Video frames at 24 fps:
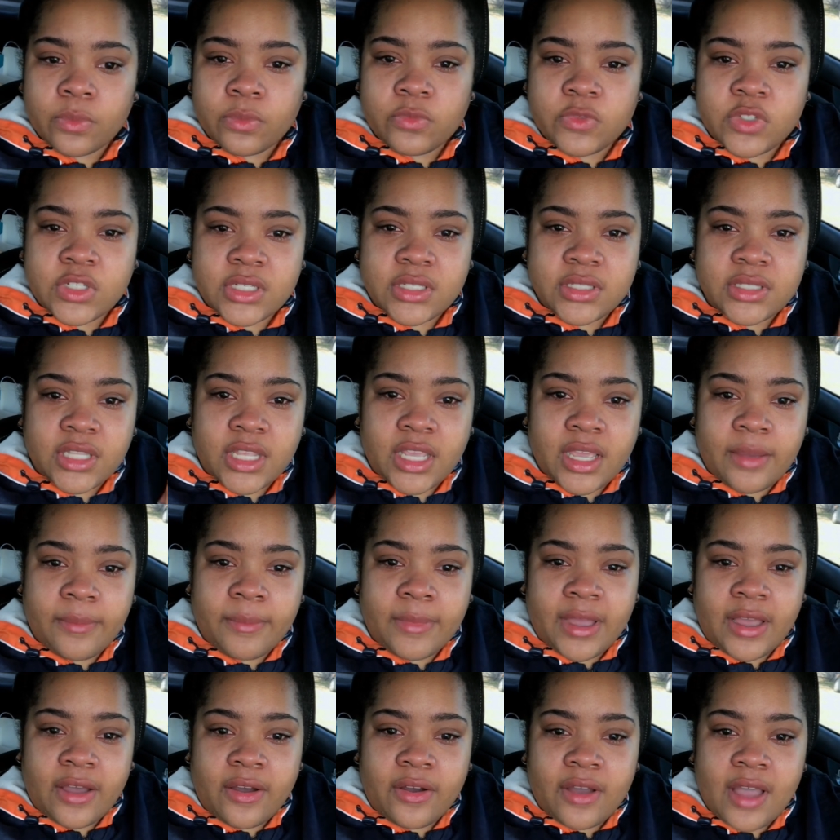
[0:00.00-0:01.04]
Just thinking
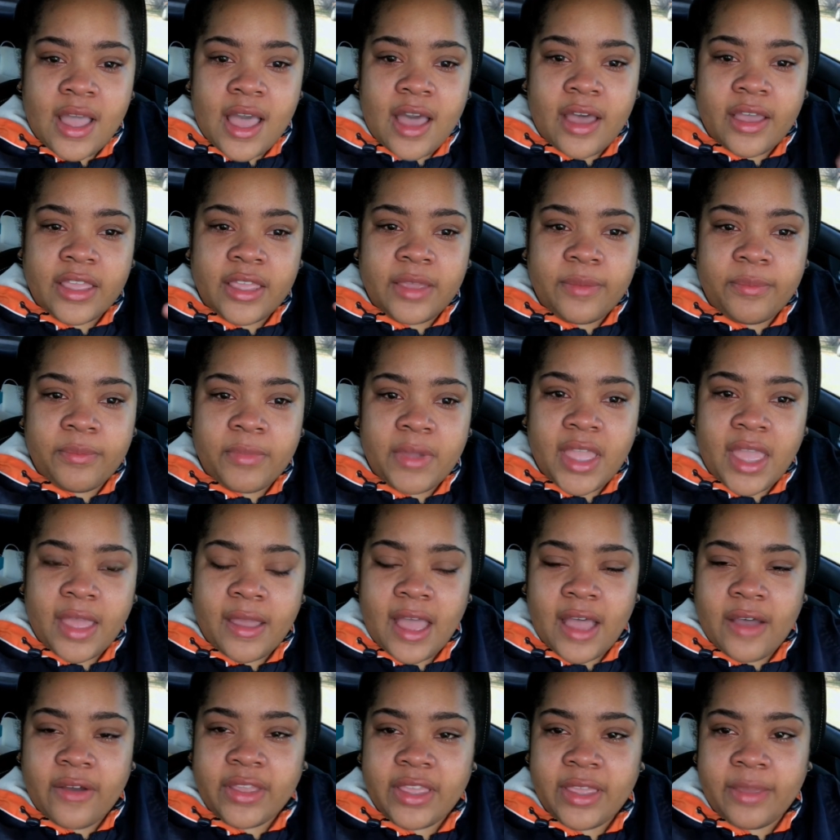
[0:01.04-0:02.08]
about how he
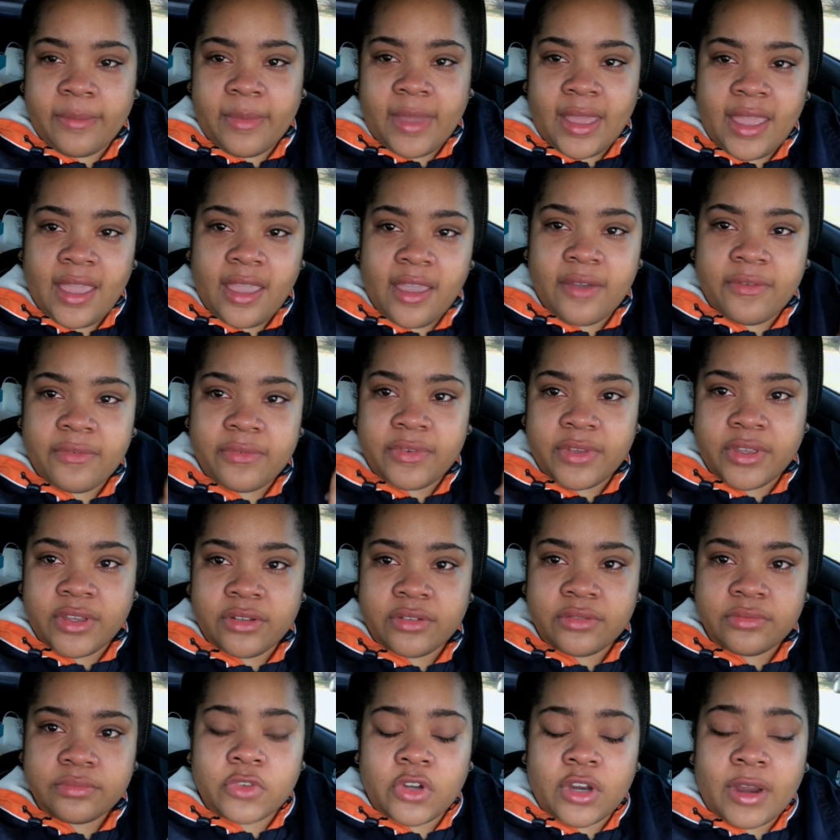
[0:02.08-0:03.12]
how he may have felt
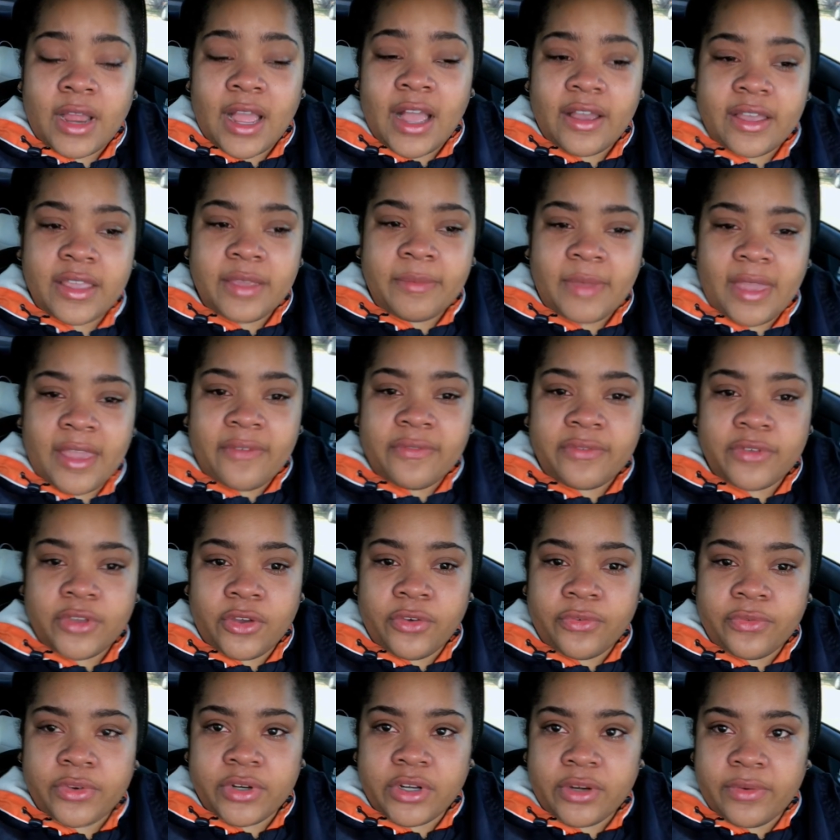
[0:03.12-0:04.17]
or how he may feel
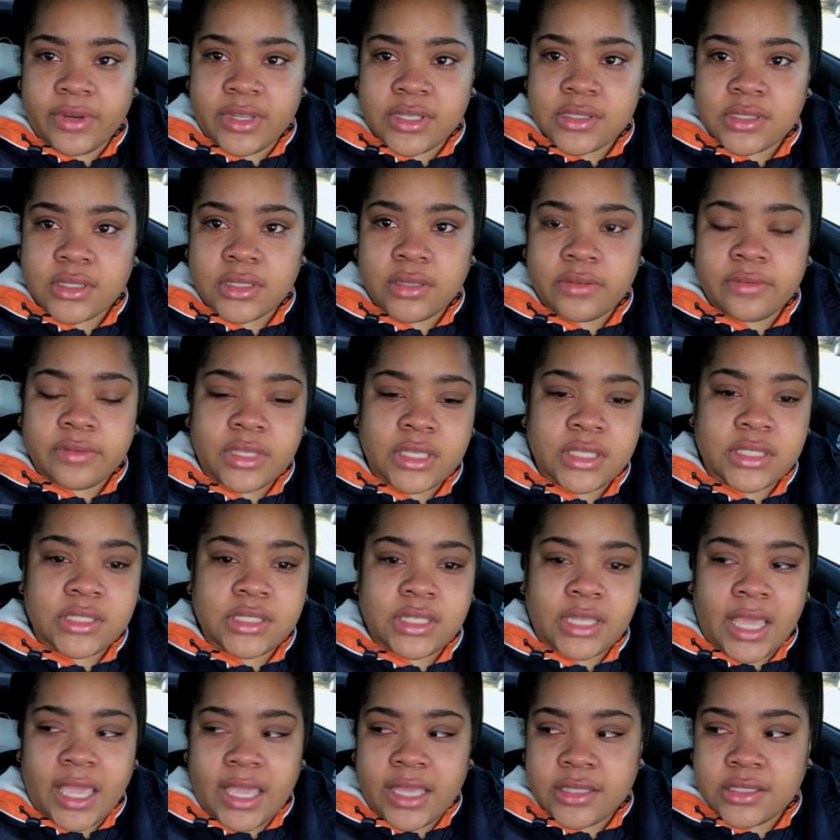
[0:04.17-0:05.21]
for the rest of his
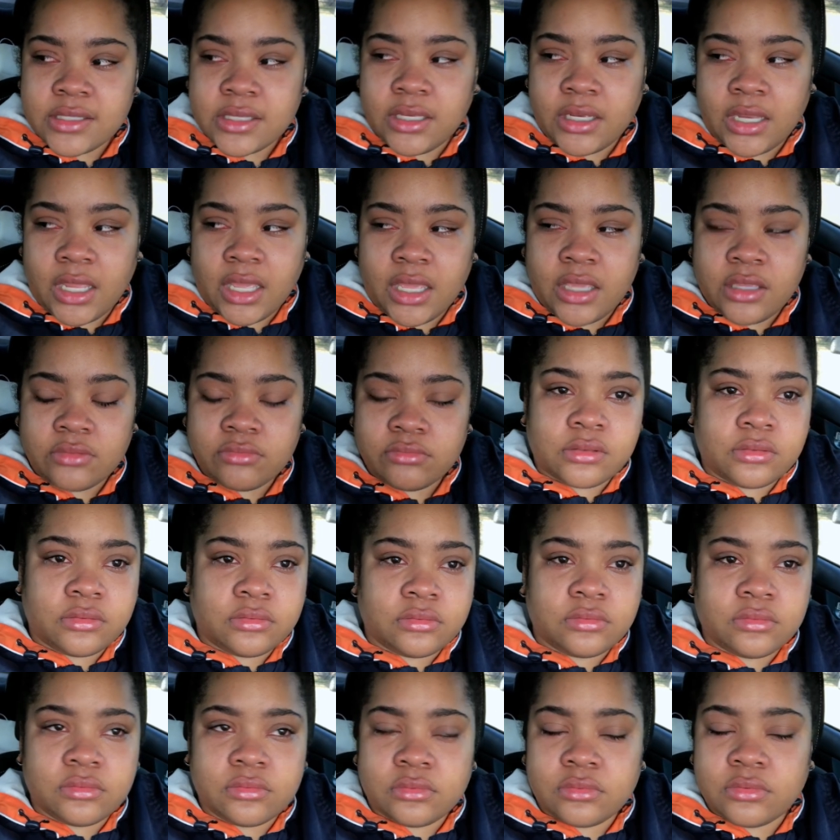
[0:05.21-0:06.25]
day today.
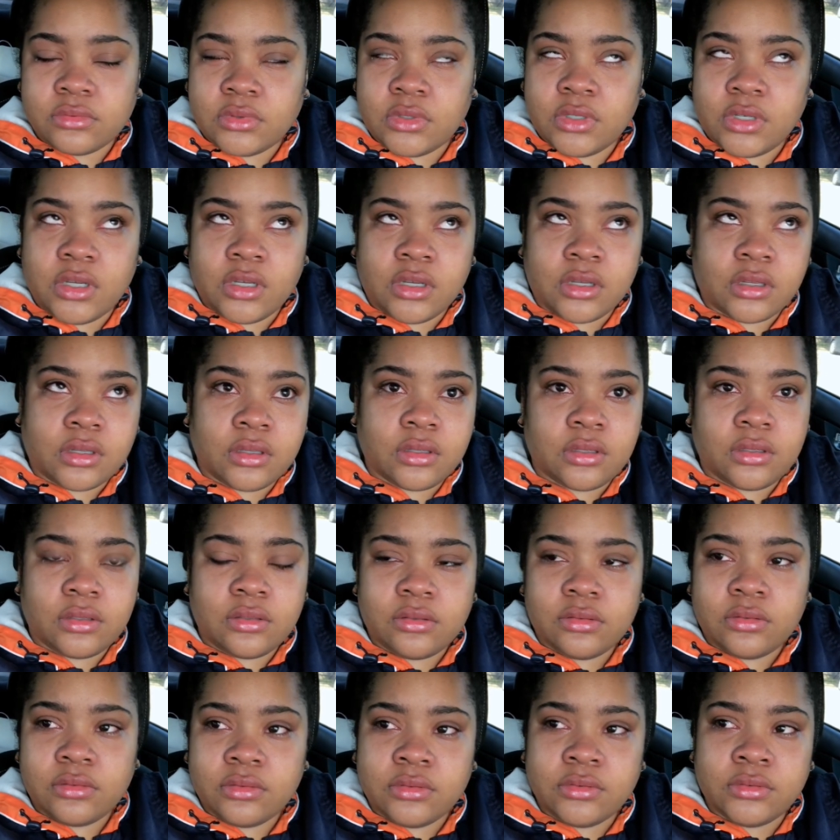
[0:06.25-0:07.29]
Ugh.
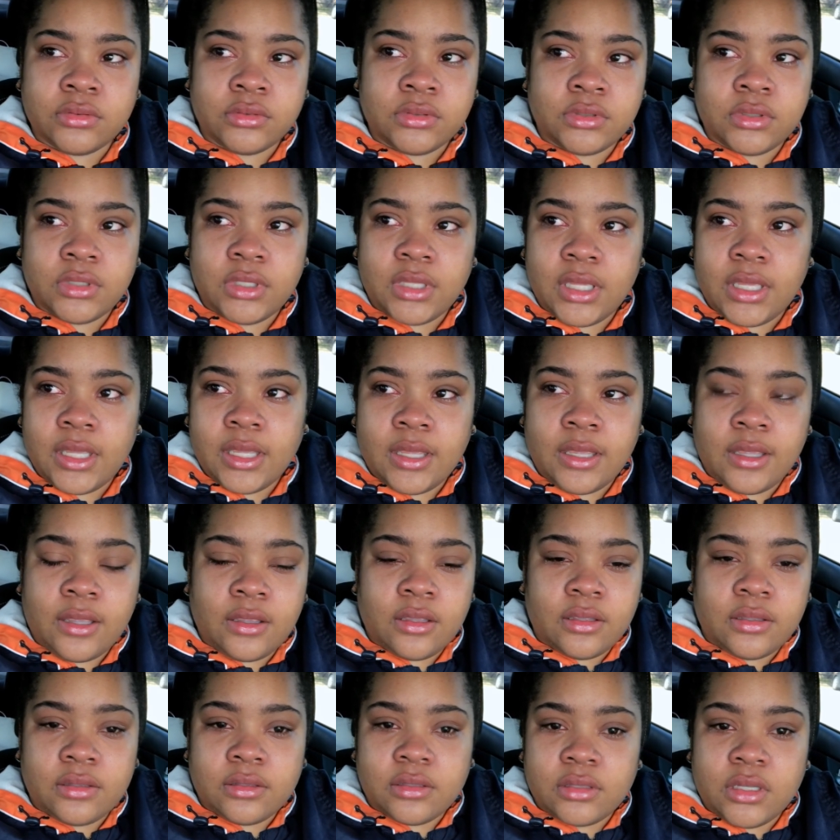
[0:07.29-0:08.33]

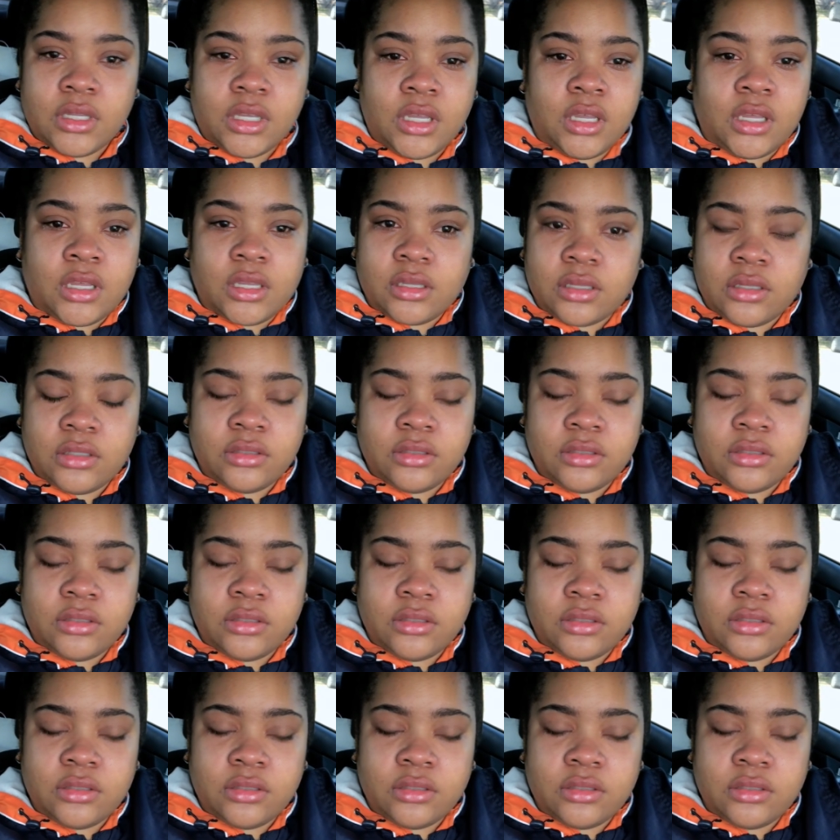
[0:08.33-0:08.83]
Ugh.